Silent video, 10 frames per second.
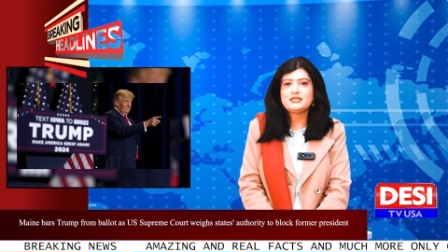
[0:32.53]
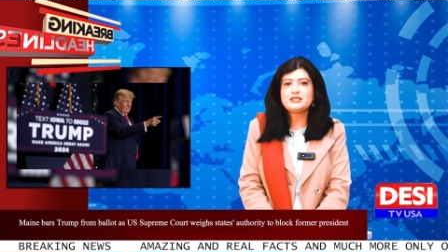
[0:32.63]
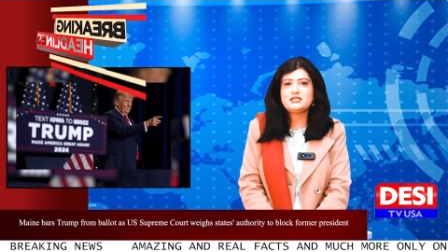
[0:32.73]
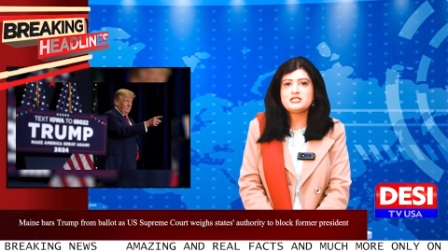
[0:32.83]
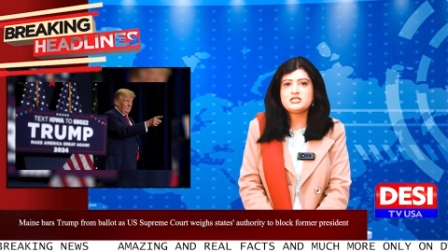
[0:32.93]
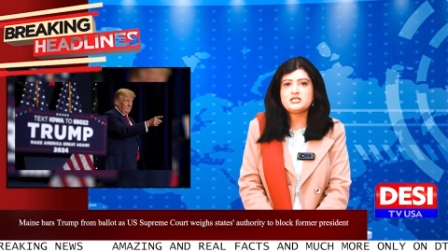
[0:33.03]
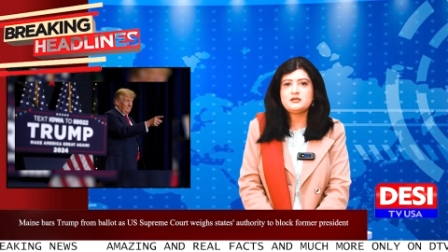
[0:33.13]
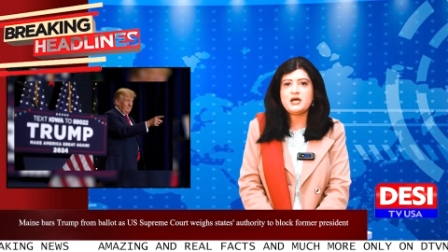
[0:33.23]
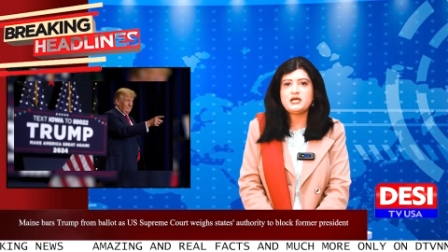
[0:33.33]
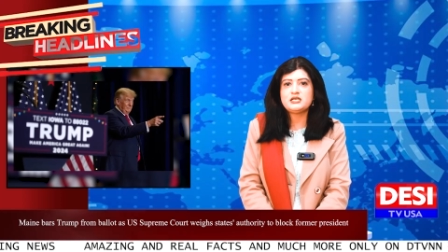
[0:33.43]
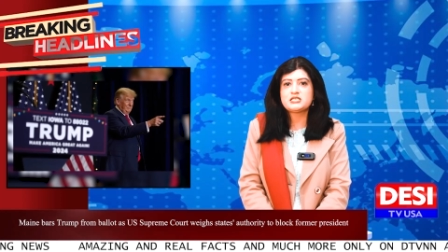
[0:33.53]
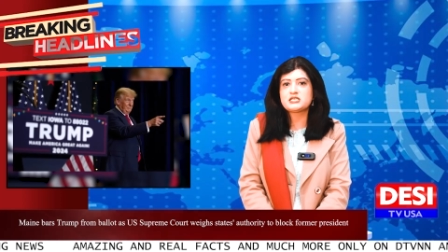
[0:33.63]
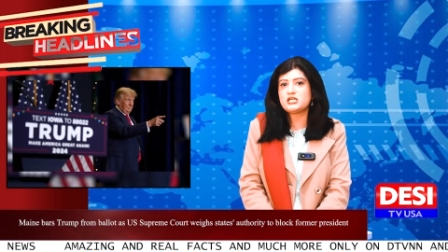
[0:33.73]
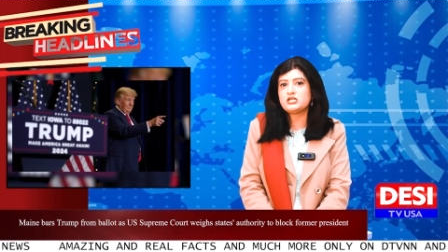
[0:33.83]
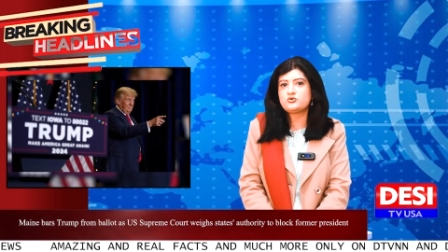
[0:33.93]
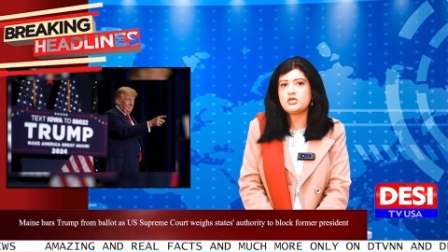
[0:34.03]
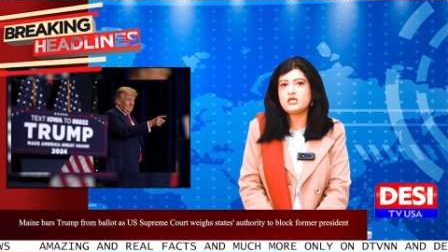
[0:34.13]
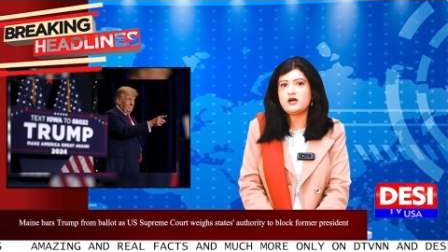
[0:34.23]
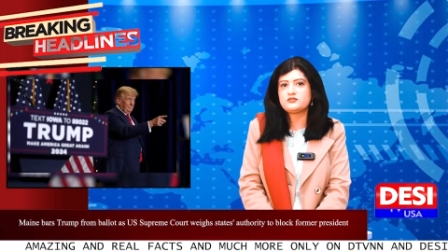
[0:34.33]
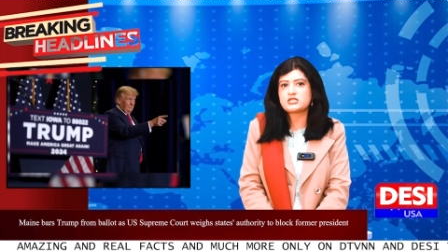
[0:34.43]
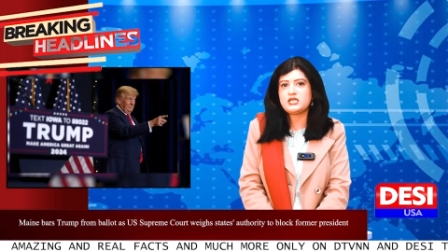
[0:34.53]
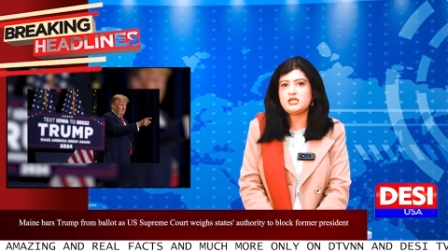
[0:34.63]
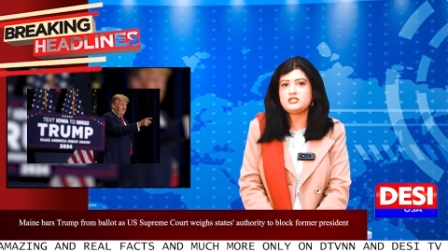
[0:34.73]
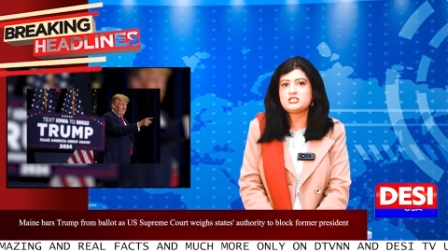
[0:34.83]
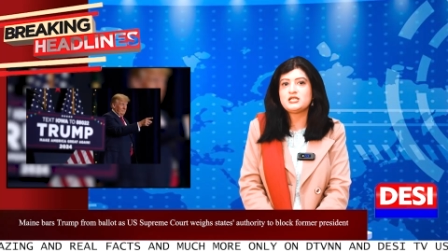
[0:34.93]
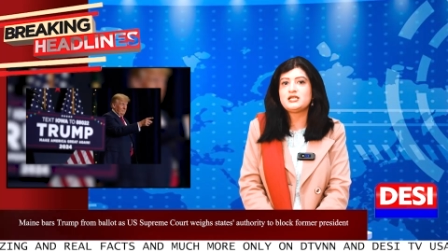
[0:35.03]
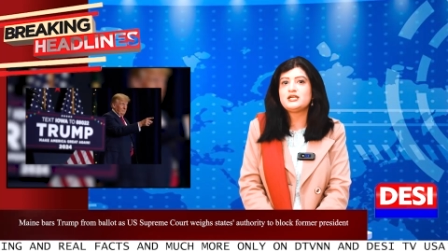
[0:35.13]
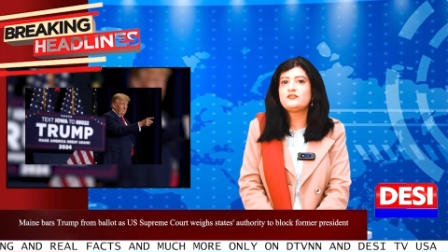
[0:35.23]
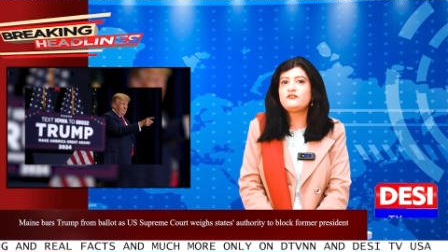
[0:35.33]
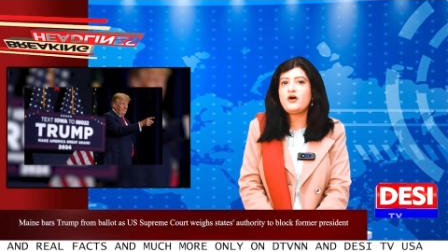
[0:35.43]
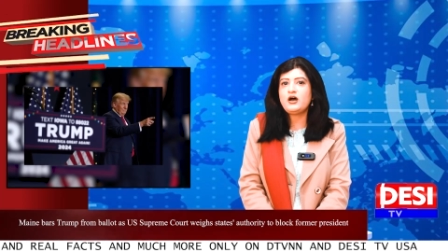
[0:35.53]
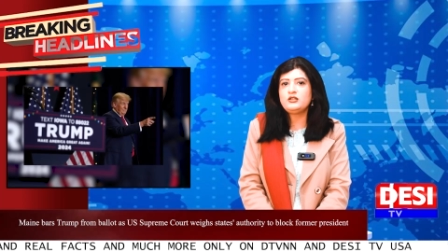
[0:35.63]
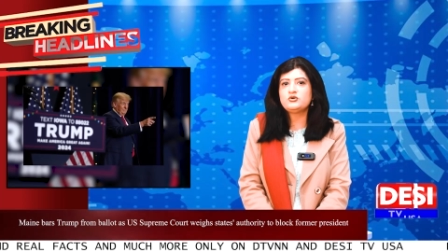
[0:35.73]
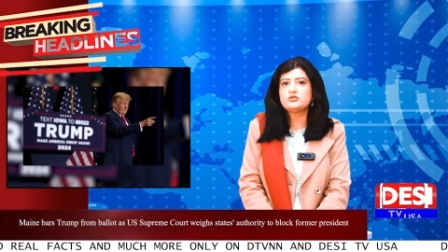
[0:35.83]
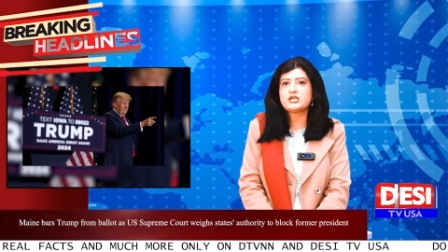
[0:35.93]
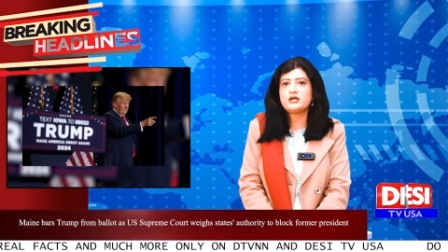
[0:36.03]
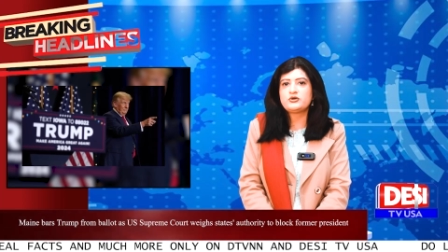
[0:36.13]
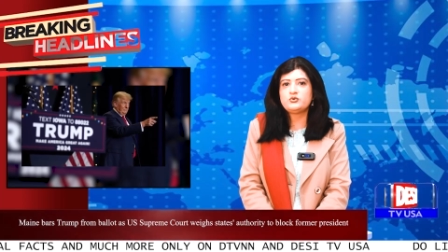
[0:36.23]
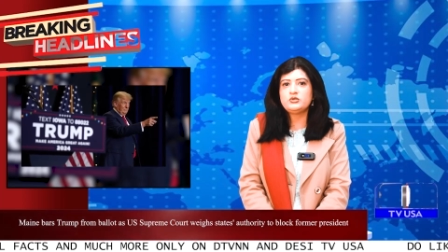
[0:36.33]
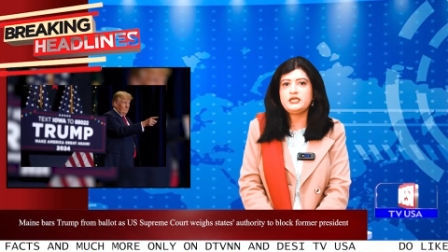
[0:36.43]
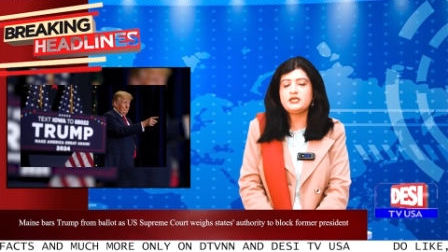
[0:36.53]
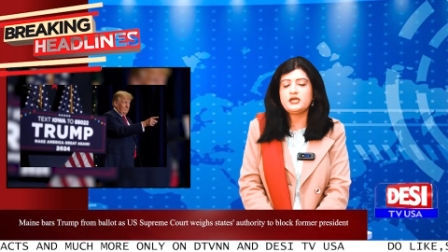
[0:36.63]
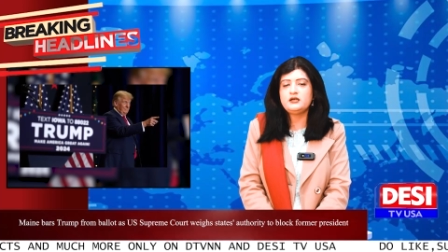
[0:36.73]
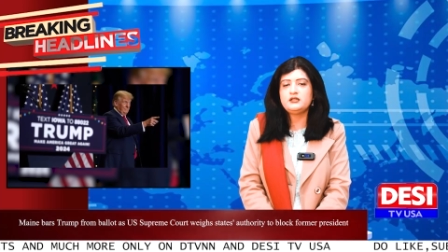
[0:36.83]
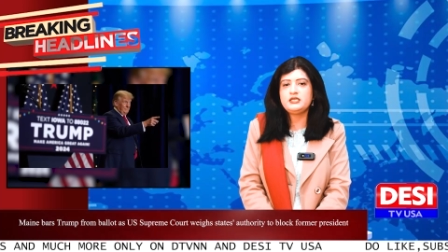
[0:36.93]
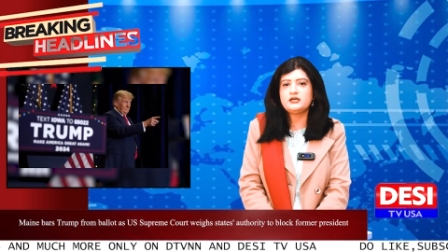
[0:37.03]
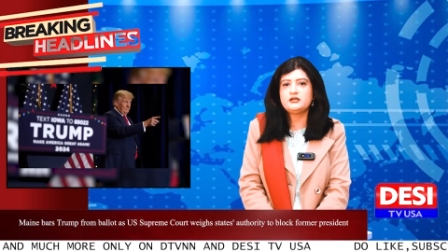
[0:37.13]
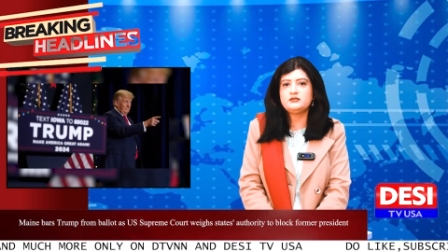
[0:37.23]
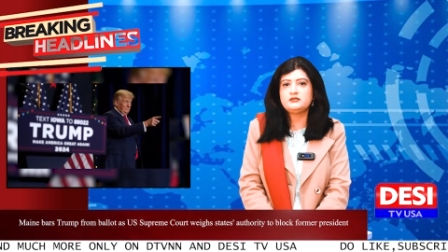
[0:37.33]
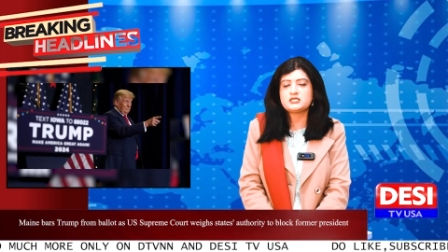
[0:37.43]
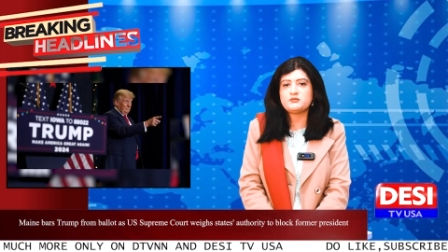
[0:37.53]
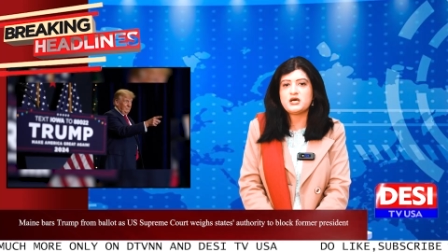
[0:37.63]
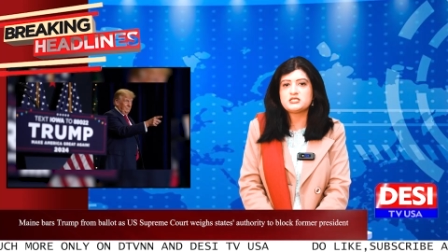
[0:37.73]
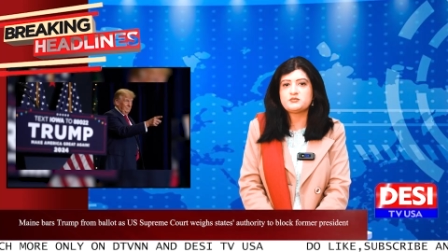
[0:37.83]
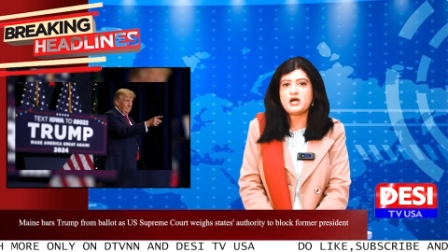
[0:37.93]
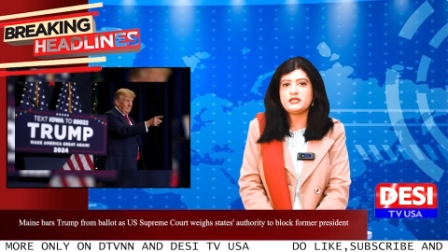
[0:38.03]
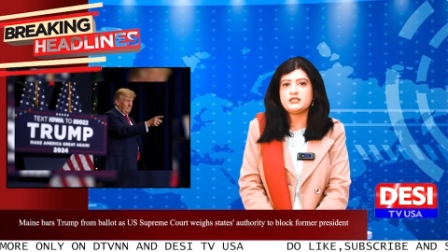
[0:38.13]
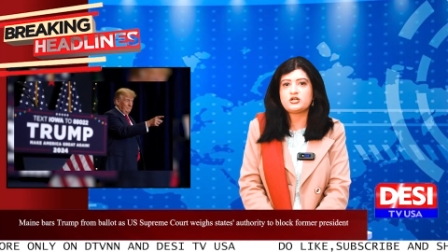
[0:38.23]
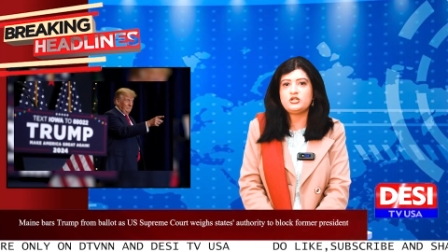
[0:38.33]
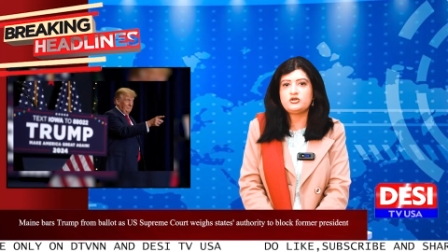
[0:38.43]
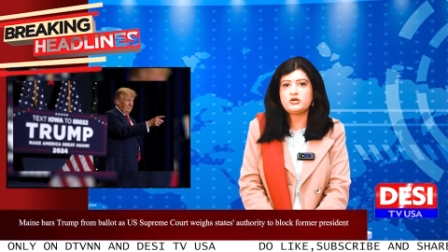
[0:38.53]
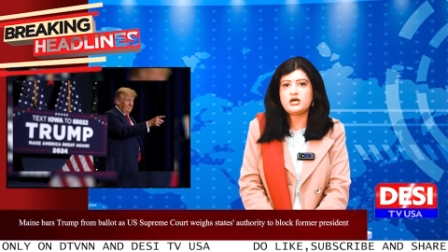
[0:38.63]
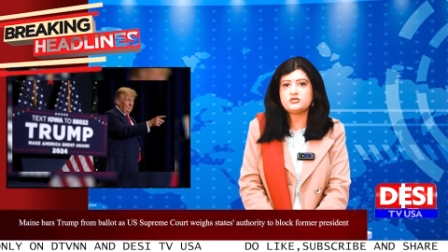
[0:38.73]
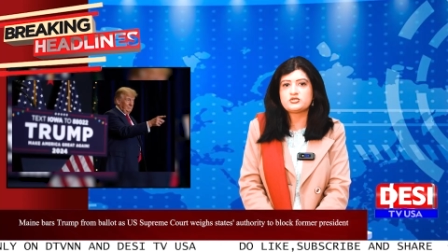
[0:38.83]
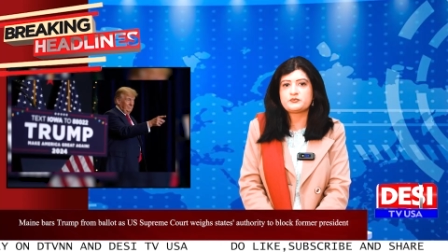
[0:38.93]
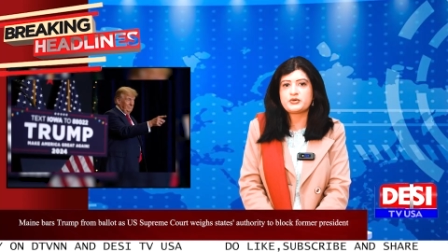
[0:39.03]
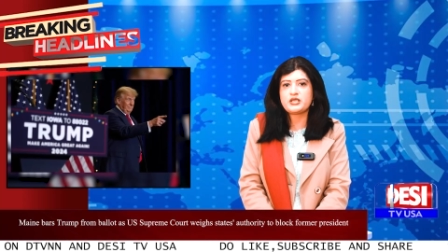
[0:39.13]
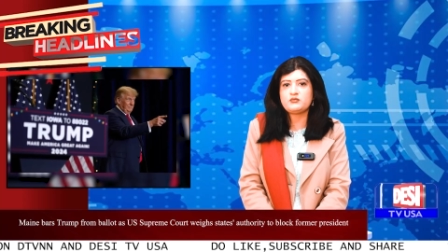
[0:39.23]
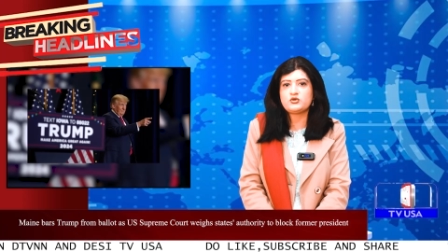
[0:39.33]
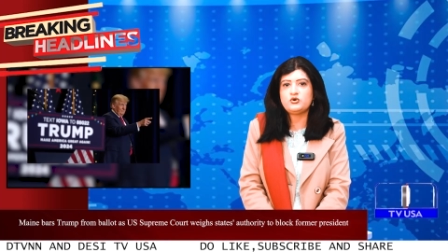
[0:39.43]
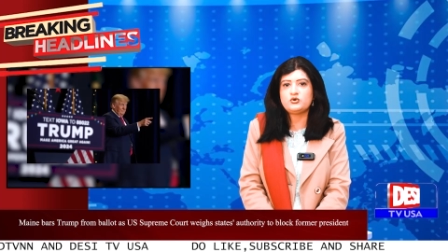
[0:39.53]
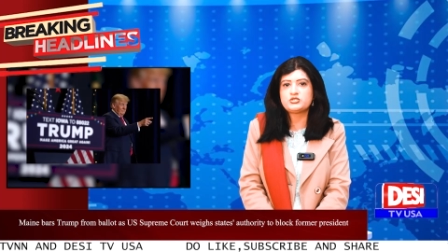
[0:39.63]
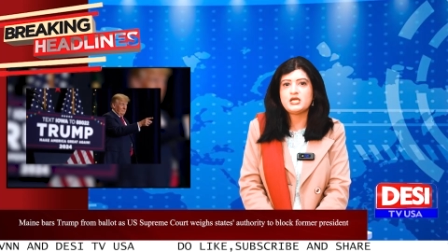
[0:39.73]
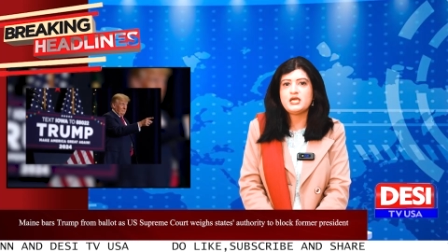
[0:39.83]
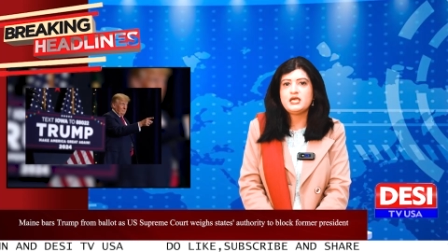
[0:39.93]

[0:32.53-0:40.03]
The decision by the Secretary of State follows a ruling earlier this month by the Colorado Supreme Court